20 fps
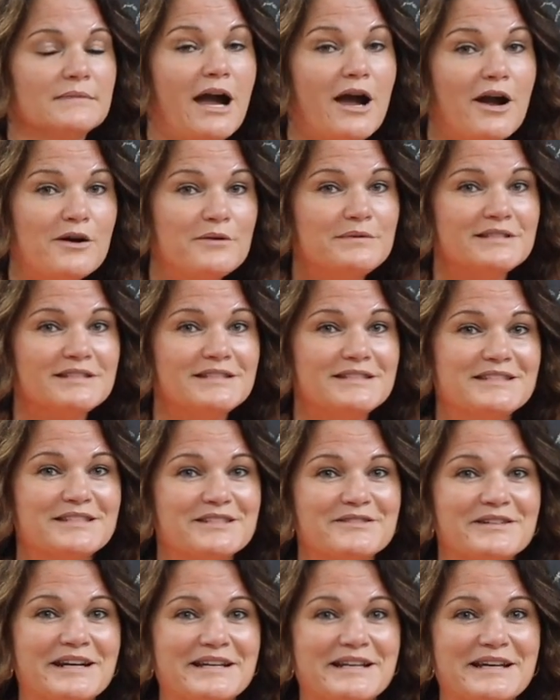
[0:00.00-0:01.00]
I hope this is
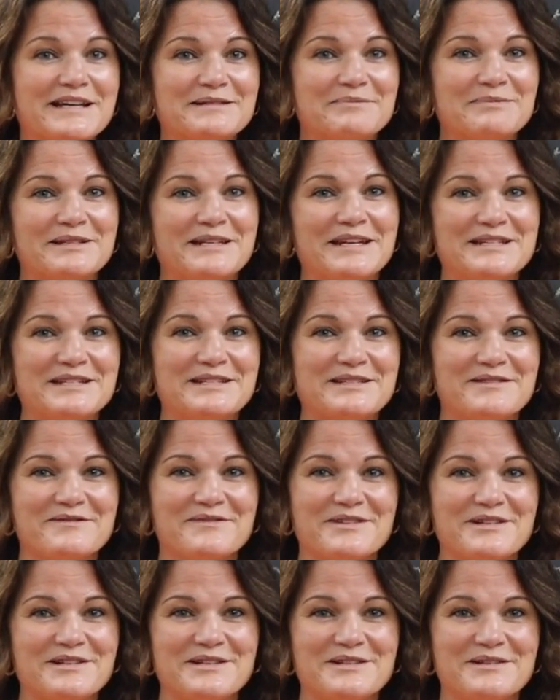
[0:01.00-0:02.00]
a great explanation
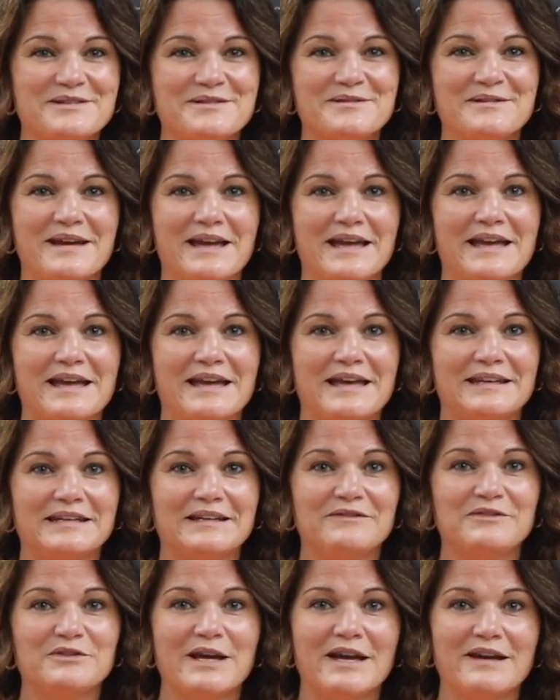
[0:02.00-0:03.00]
for you, and
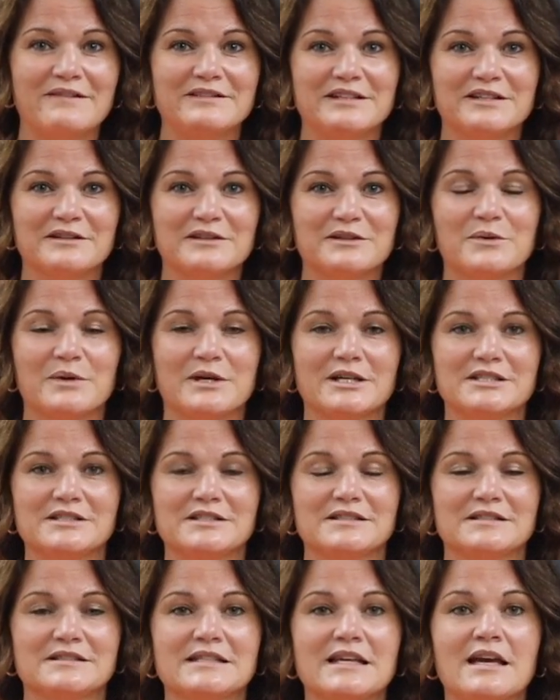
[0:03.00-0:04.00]
if you have any other
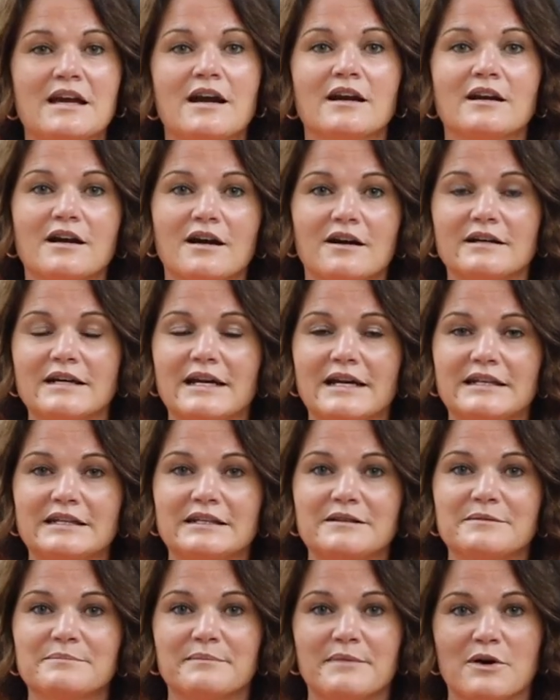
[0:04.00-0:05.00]
questions, call
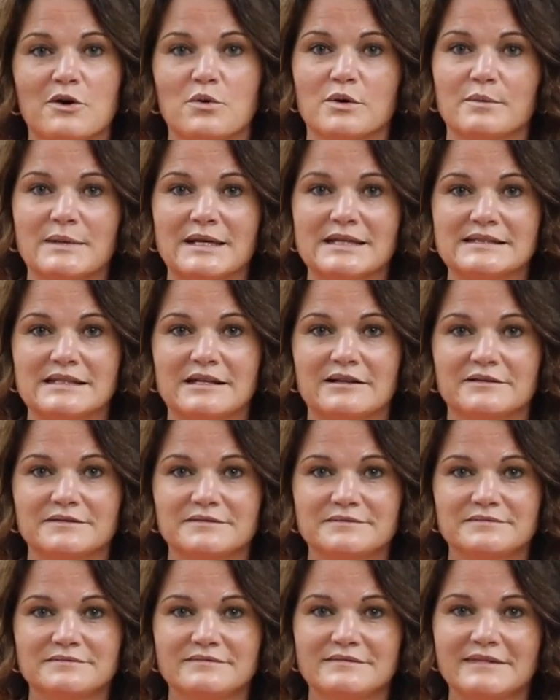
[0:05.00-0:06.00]
Eddie or myself.
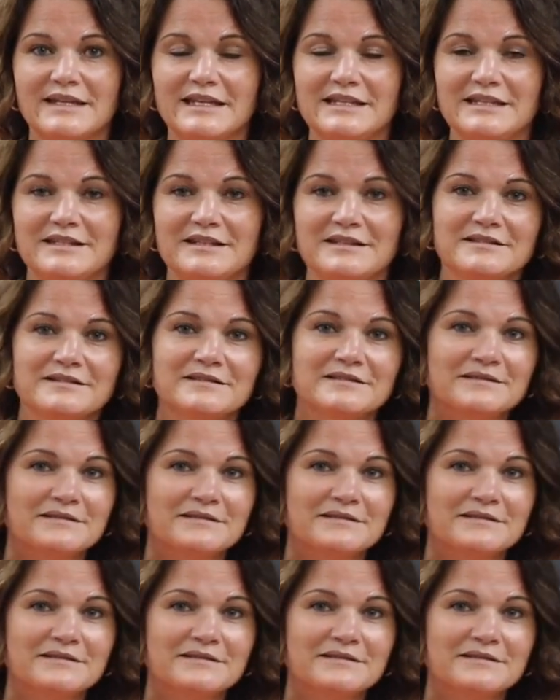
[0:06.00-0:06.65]
Thank you.